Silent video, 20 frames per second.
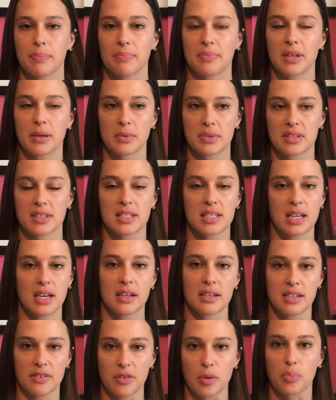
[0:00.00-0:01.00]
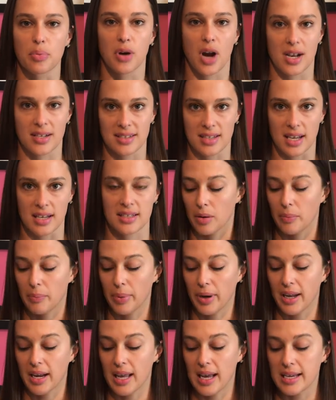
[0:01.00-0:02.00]
it was a different process.
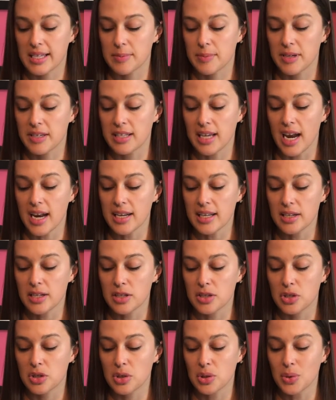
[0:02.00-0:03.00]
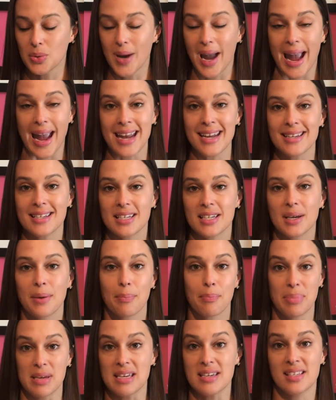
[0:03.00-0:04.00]
But it has been dated to 8
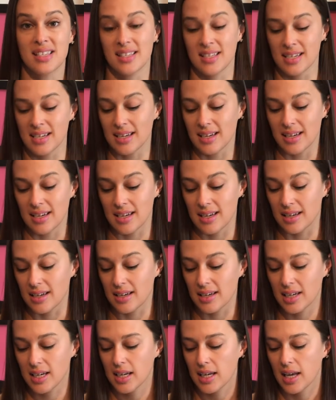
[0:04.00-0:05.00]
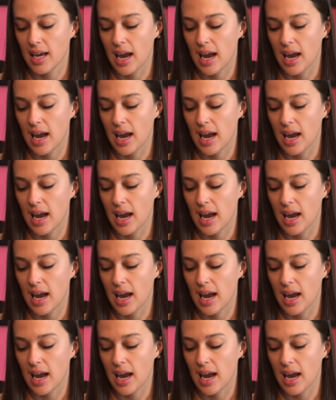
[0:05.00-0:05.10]
BCE.